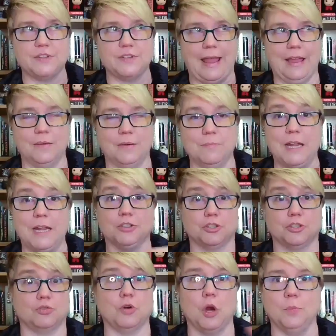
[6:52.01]
and major
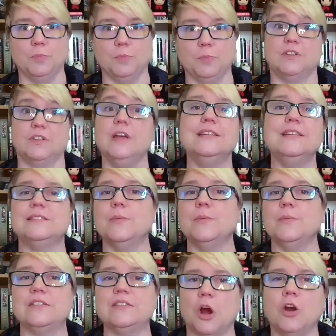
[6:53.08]
tropes. So some of
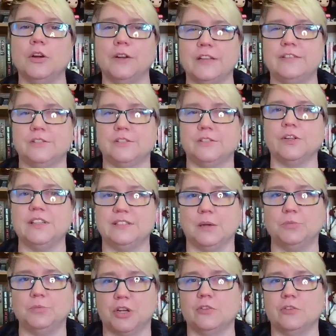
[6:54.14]
these aren't necessarily
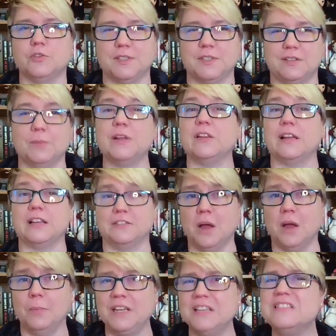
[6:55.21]
subgenres, but something like
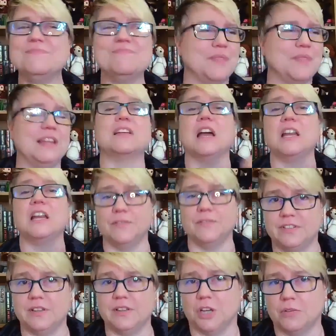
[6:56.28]
zombies is kind of a
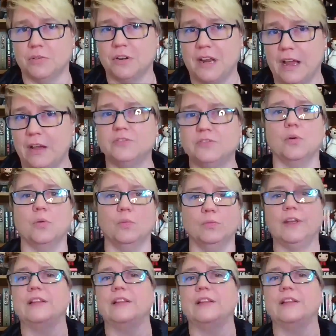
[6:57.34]
subgenre now. So